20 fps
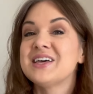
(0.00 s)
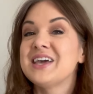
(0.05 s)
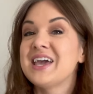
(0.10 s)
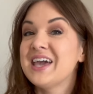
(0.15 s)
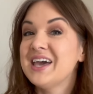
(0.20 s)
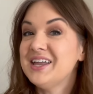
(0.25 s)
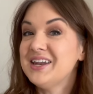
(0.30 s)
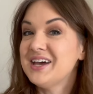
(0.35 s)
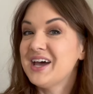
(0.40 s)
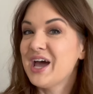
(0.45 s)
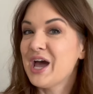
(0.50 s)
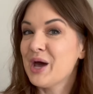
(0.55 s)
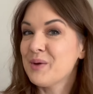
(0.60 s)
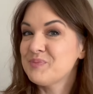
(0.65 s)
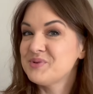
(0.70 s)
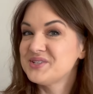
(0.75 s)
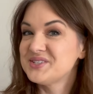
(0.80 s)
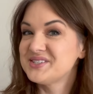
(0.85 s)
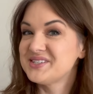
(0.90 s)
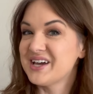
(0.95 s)
Anna
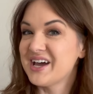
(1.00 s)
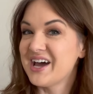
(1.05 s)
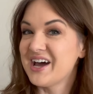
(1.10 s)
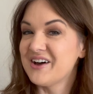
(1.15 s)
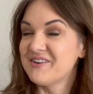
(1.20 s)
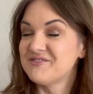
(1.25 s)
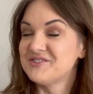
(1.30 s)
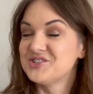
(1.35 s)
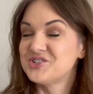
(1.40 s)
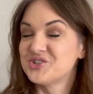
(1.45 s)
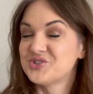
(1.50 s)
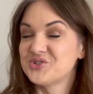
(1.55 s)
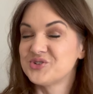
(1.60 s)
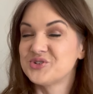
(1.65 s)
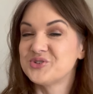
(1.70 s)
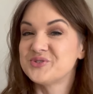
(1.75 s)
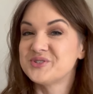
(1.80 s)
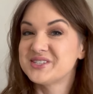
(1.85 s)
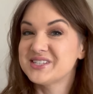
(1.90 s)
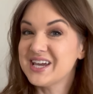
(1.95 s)
happens to have children
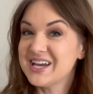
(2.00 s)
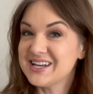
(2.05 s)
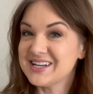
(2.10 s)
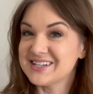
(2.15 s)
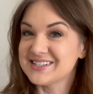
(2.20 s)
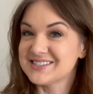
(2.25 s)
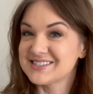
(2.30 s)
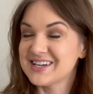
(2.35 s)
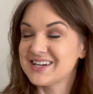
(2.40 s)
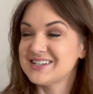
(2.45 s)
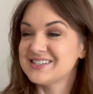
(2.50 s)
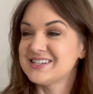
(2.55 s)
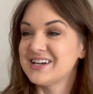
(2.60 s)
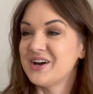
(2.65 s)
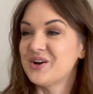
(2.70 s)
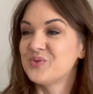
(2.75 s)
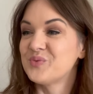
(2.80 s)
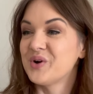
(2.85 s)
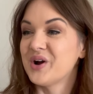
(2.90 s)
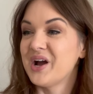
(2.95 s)
who skate at Skate
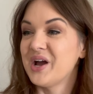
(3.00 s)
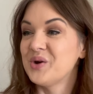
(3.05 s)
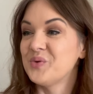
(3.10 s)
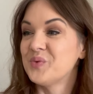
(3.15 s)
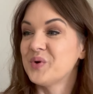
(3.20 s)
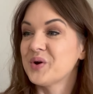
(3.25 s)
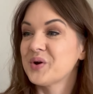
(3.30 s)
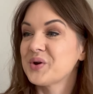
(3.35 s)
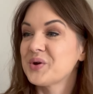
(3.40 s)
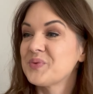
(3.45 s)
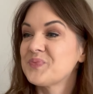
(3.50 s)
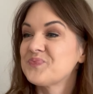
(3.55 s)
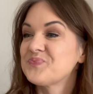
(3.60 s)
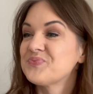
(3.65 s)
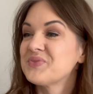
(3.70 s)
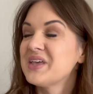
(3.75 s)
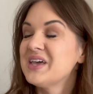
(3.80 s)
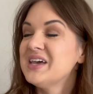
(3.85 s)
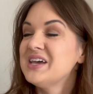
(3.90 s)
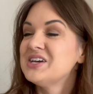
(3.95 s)
Town where I work.
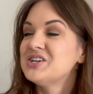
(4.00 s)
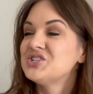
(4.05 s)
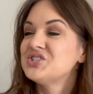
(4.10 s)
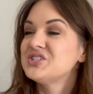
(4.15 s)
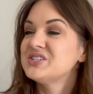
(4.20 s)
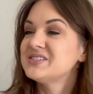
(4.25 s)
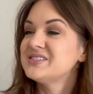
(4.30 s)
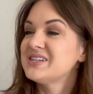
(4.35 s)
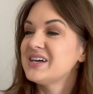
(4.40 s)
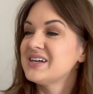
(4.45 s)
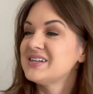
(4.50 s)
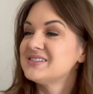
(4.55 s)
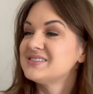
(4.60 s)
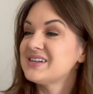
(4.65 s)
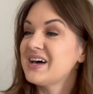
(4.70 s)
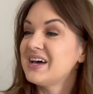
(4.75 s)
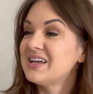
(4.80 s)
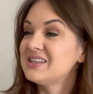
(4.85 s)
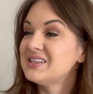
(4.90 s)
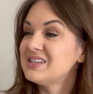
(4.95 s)
She says,
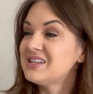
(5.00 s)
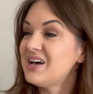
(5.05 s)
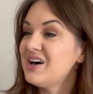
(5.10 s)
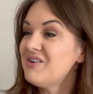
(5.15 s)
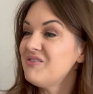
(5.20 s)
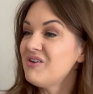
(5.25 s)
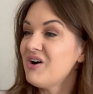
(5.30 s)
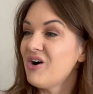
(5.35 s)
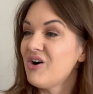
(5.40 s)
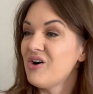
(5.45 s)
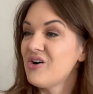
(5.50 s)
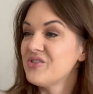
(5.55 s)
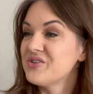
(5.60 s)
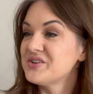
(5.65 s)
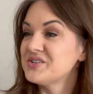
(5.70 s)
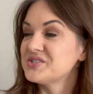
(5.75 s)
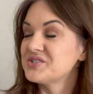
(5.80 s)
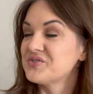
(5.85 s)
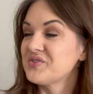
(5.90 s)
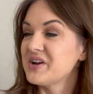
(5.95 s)
I love all
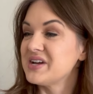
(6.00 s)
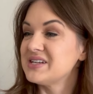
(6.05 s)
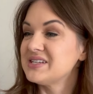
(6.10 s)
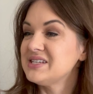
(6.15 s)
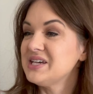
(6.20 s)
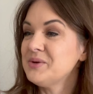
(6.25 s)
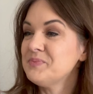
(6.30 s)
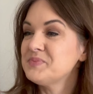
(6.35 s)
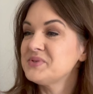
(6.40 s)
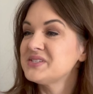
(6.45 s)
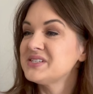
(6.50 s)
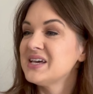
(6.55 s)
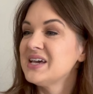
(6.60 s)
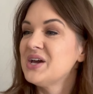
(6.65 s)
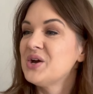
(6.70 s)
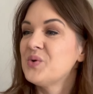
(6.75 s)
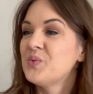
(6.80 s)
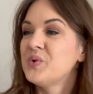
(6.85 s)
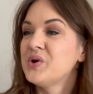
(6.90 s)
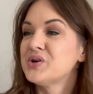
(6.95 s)
these great tips,
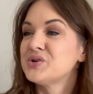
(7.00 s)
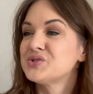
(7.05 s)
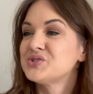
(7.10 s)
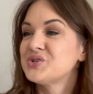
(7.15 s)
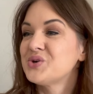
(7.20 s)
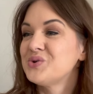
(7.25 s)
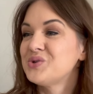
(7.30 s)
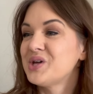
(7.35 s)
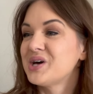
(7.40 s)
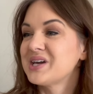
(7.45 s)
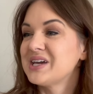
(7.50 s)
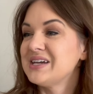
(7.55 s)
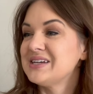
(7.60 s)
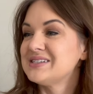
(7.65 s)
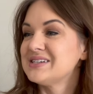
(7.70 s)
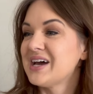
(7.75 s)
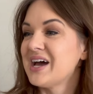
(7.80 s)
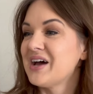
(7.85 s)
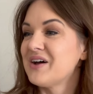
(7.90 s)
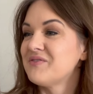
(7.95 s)
we are so lucky
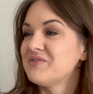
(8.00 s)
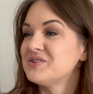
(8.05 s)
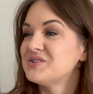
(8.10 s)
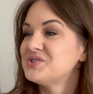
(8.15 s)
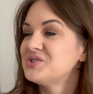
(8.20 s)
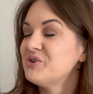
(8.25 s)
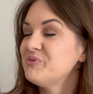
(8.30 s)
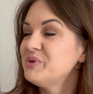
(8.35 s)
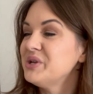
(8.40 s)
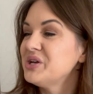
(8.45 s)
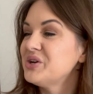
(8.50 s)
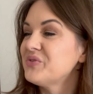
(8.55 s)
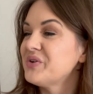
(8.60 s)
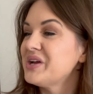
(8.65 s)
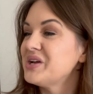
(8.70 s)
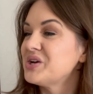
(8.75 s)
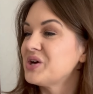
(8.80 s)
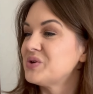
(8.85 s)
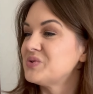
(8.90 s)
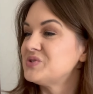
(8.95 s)
to have so many
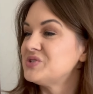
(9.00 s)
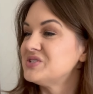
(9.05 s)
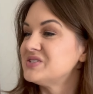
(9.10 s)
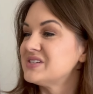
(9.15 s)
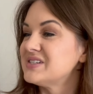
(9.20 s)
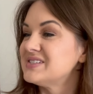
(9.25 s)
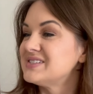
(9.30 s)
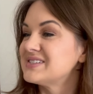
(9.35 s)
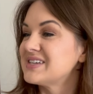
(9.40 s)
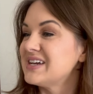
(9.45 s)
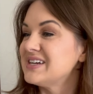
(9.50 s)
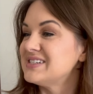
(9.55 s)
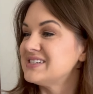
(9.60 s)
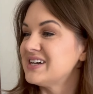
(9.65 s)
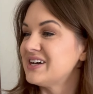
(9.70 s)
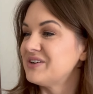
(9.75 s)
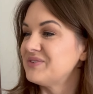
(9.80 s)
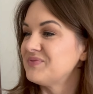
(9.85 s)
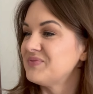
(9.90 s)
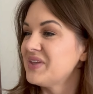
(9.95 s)
great coaches at Skate
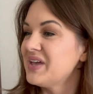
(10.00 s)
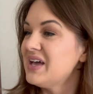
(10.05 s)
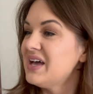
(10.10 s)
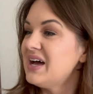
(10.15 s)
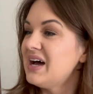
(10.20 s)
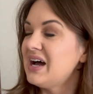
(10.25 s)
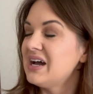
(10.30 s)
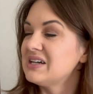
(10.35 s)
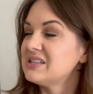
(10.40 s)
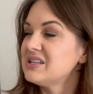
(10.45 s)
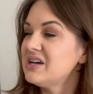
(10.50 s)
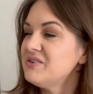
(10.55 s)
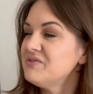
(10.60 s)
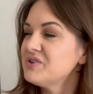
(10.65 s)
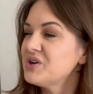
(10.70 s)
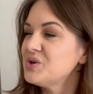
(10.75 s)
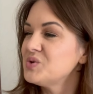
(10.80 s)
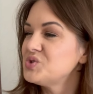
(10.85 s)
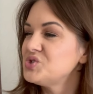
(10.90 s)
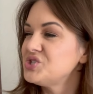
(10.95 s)
Town. I love
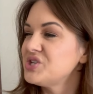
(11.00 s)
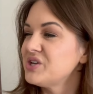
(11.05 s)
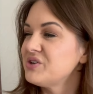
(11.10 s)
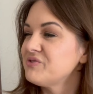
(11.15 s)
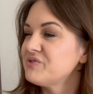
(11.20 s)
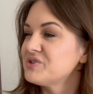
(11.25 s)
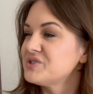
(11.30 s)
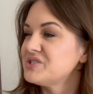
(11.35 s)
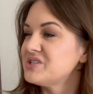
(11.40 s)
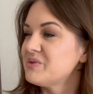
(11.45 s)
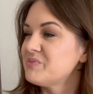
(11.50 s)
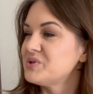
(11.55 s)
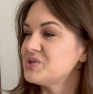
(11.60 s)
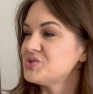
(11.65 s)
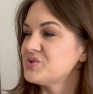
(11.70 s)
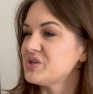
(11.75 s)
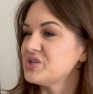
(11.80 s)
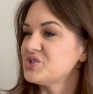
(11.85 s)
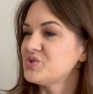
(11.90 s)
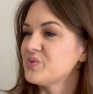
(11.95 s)
Coach Jennifer's
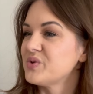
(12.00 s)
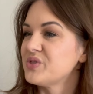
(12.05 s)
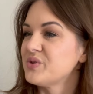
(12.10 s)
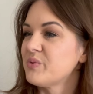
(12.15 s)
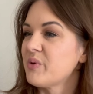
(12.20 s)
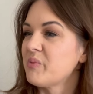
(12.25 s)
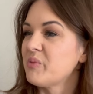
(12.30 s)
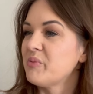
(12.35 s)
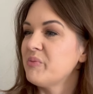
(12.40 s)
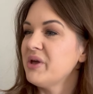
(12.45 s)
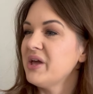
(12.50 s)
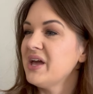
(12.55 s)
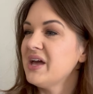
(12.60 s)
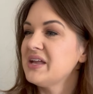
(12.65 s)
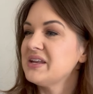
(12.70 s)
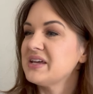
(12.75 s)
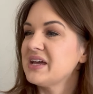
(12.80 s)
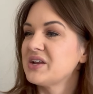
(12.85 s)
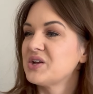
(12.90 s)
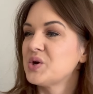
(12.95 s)
demonstration with the rubber
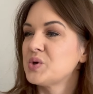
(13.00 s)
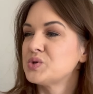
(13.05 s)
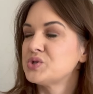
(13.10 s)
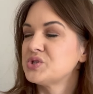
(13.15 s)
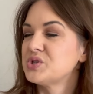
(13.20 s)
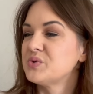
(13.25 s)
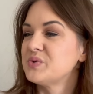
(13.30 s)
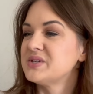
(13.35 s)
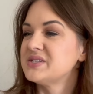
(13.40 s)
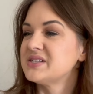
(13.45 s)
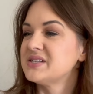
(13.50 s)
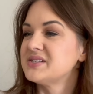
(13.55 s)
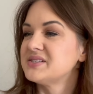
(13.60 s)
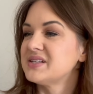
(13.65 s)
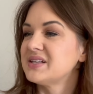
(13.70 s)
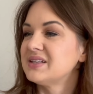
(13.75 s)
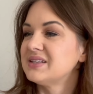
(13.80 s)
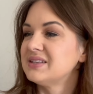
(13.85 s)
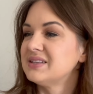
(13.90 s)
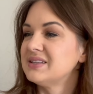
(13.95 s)
band and Coach Luisa's
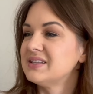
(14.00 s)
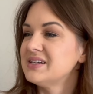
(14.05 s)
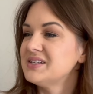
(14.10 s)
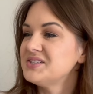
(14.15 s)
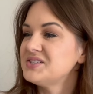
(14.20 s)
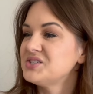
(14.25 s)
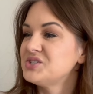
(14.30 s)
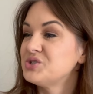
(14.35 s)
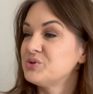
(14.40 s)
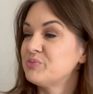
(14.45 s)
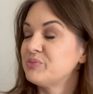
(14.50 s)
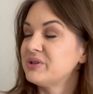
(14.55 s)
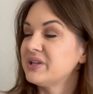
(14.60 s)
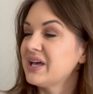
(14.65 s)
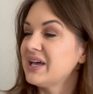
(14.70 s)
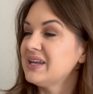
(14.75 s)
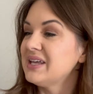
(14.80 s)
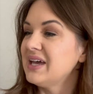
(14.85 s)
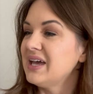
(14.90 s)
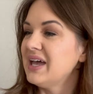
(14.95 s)
list to
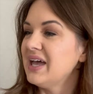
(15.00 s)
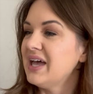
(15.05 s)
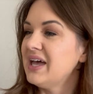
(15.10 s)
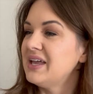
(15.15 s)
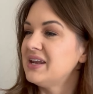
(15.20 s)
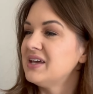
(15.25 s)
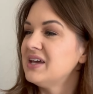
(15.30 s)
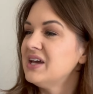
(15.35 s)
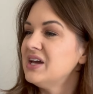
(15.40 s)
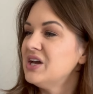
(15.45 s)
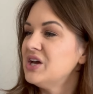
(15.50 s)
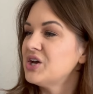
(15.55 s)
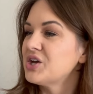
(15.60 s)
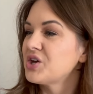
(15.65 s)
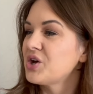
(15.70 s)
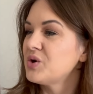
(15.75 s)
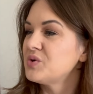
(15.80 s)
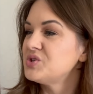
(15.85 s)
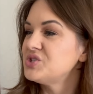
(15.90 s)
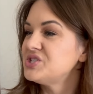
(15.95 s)
plan ahead.
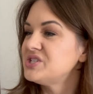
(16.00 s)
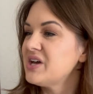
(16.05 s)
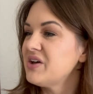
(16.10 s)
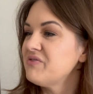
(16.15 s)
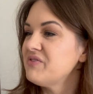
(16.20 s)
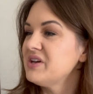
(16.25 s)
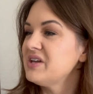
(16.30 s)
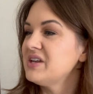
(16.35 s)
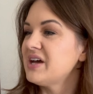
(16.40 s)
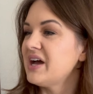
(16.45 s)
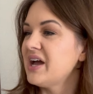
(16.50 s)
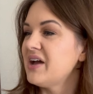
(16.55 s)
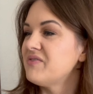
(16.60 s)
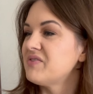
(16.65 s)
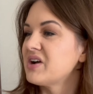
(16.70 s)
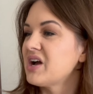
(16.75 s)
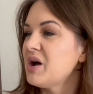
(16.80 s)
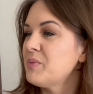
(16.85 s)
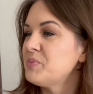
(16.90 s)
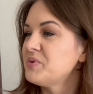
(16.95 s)
Coach Devin, I have a
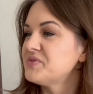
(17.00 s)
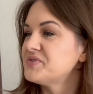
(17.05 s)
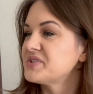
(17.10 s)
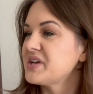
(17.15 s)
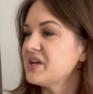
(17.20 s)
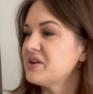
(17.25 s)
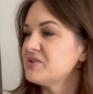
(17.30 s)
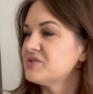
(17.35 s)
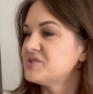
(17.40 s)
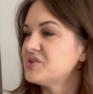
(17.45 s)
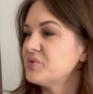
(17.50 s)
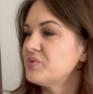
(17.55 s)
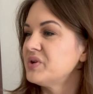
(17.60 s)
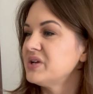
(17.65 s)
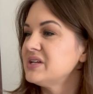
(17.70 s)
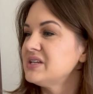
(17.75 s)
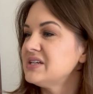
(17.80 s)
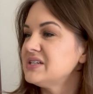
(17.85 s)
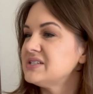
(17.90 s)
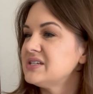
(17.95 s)
couple skaters that
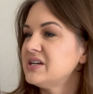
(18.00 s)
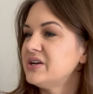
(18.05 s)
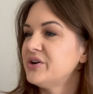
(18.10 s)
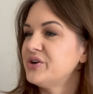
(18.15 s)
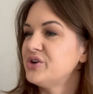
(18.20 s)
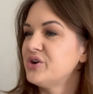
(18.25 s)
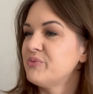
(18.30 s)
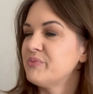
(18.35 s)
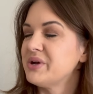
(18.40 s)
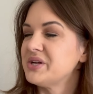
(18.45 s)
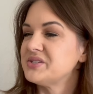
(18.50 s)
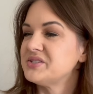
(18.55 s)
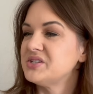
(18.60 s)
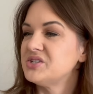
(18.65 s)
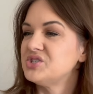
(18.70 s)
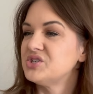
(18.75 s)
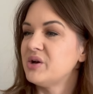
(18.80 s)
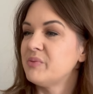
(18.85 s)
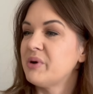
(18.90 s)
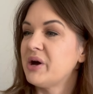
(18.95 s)
really need to hear your
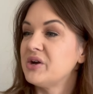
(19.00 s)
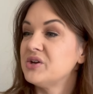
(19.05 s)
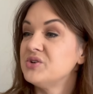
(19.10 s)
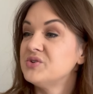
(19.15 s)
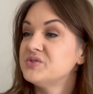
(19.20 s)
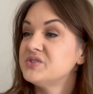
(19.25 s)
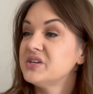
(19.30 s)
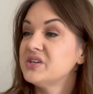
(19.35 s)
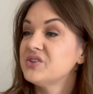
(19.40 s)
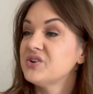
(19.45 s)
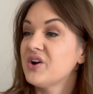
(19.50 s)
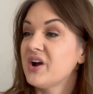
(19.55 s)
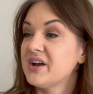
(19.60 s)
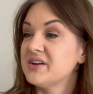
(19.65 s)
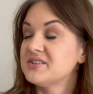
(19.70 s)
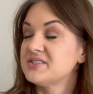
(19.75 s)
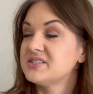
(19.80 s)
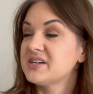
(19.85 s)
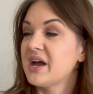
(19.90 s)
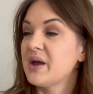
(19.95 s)
message about using their
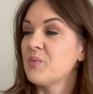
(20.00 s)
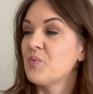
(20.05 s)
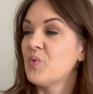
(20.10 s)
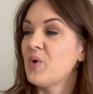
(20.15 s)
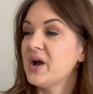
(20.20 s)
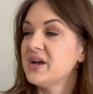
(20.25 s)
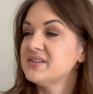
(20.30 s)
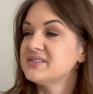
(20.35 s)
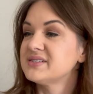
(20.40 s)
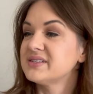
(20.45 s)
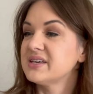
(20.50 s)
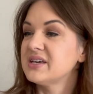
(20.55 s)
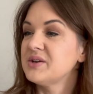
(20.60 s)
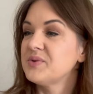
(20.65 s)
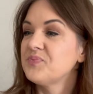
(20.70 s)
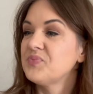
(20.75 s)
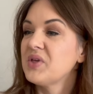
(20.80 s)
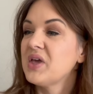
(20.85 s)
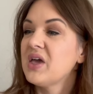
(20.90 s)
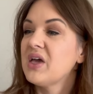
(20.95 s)
ice time wisely.
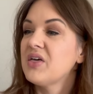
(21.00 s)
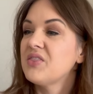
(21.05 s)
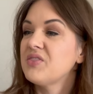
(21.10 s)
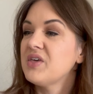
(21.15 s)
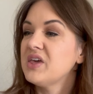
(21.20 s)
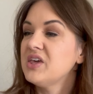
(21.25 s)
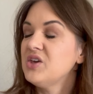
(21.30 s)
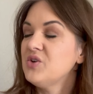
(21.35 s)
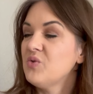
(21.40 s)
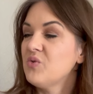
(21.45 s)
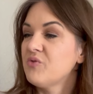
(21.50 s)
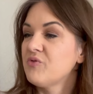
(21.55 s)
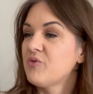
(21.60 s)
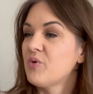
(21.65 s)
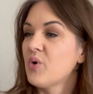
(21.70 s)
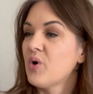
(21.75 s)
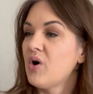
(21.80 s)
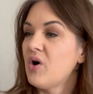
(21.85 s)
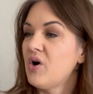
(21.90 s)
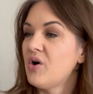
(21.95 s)
Thank you
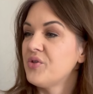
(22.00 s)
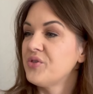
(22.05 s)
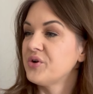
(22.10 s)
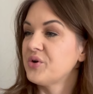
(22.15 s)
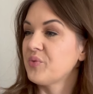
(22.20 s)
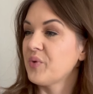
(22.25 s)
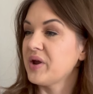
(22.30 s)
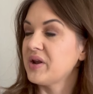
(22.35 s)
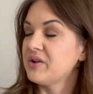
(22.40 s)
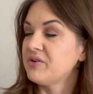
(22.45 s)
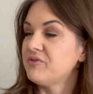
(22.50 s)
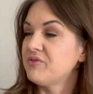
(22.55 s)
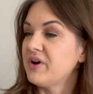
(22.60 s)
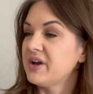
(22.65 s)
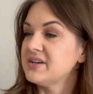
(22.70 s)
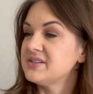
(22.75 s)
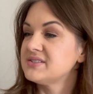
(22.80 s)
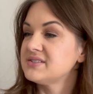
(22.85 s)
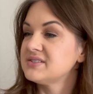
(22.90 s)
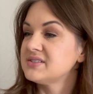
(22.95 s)
for all the great
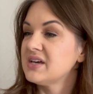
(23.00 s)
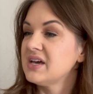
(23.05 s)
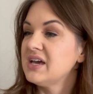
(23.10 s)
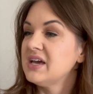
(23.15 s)
advice.